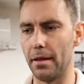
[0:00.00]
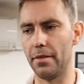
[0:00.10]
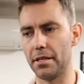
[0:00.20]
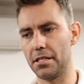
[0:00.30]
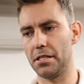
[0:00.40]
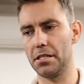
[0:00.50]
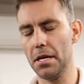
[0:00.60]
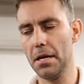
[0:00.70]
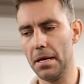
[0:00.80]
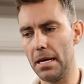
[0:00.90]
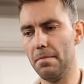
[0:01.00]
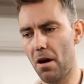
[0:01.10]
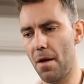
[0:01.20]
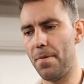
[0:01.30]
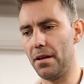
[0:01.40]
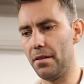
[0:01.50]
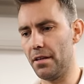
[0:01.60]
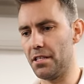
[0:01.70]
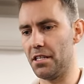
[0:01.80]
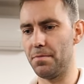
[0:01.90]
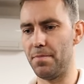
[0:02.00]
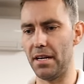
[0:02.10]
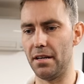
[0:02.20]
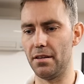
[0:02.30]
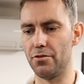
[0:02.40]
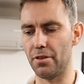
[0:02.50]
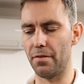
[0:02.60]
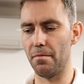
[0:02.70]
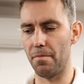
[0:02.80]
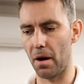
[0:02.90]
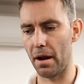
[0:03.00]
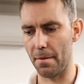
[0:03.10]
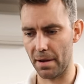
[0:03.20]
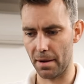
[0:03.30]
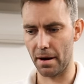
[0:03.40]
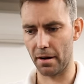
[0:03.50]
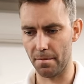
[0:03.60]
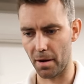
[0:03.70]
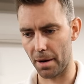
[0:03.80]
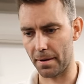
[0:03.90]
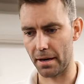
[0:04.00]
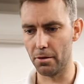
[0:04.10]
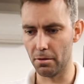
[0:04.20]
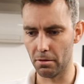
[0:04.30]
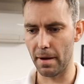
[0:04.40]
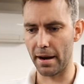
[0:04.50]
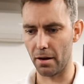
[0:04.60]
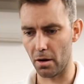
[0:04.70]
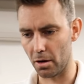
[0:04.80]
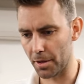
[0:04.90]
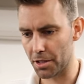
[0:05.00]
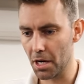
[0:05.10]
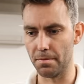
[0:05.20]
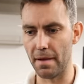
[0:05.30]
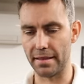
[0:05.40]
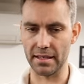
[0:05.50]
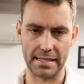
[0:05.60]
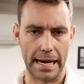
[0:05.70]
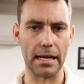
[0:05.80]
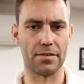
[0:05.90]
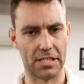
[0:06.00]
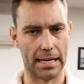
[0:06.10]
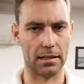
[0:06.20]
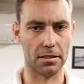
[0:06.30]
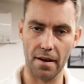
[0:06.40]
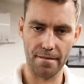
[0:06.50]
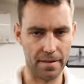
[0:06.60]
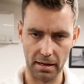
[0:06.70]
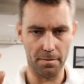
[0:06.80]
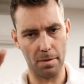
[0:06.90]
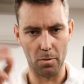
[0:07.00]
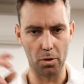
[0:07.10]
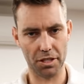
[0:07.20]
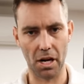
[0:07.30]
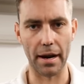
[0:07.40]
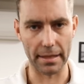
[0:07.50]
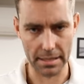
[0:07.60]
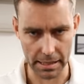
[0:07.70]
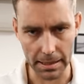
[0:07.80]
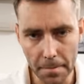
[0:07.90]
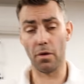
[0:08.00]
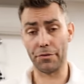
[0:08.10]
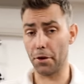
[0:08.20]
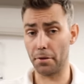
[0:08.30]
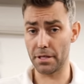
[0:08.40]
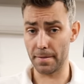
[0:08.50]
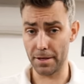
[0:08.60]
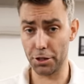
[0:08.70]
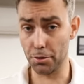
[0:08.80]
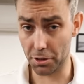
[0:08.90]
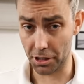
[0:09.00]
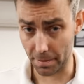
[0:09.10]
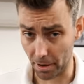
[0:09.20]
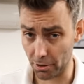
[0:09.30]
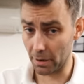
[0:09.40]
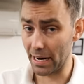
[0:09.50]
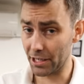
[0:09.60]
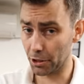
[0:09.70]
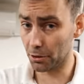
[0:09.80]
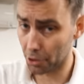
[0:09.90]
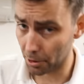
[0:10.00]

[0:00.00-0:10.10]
and this is, in my opinion, this has been driven by a big American bike brand who will remain anonymous to make the sale of saddles feel a bit more sciencey. What they do is they measure your sit bones or ischial